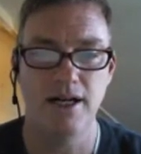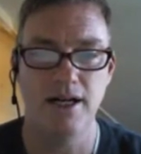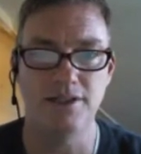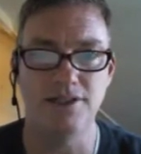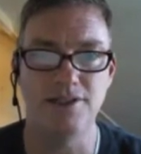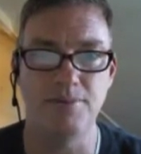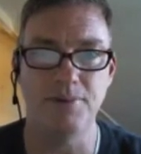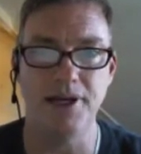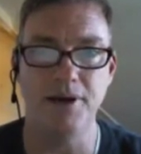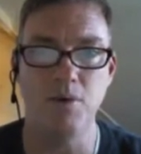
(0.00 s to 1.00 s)
I'll just
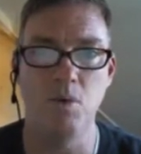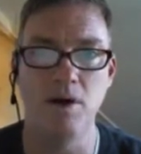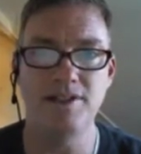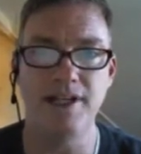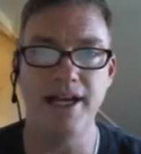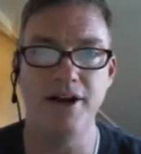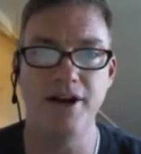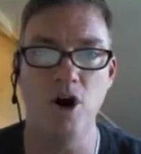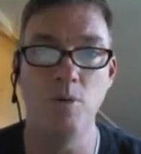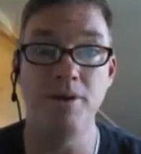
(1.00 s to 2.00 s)
simply, once again,
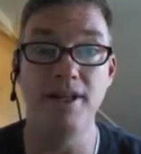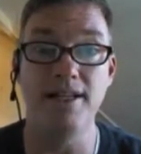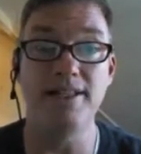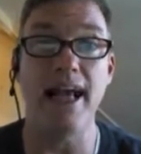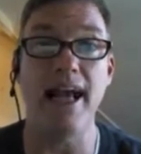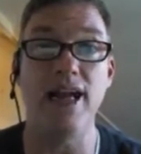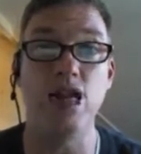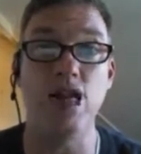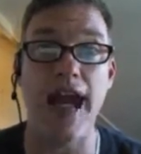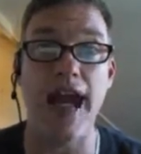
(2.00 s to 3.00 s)
open this and
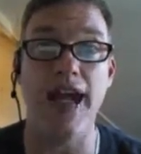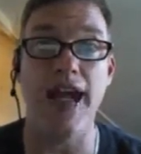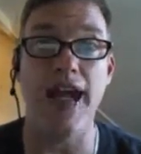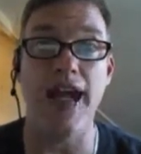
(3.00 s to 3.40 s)
drag it right